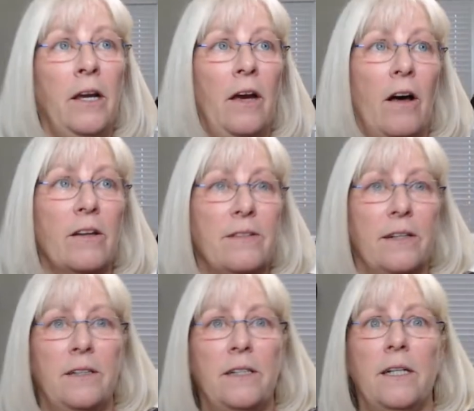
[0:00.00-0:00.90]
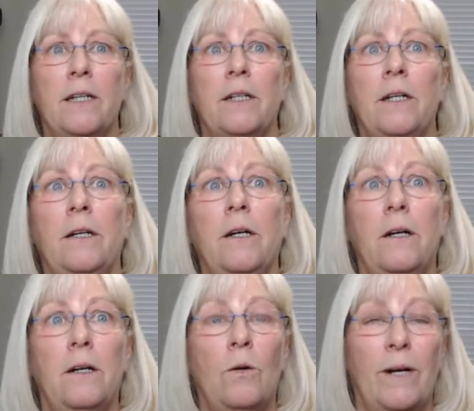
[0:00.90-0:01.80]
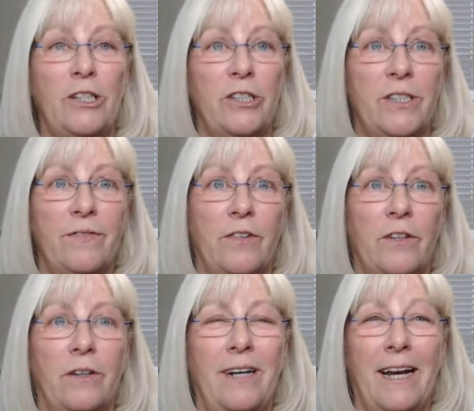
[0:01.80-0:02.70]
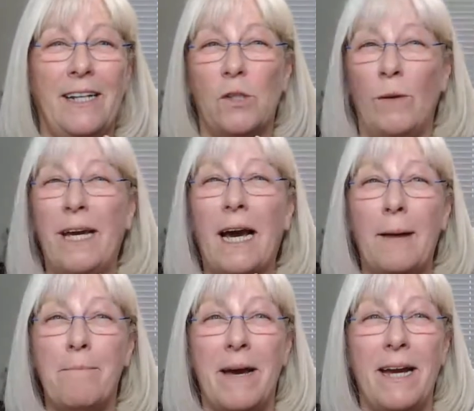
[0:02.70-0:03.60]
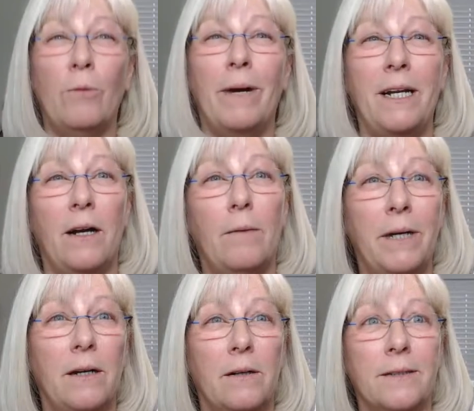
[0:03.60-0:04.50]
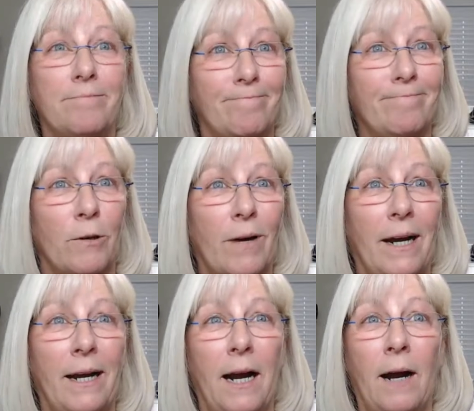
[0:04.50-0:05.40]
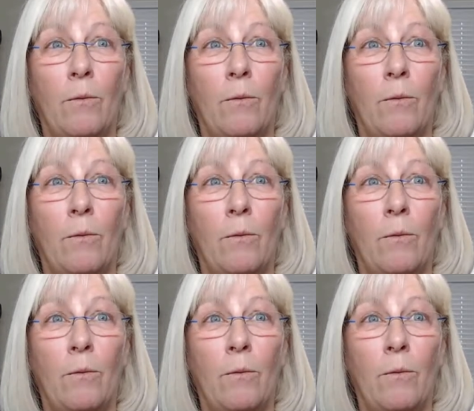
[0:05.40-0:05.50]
Y'all send in questions for next week. I may or may not be on. Okay.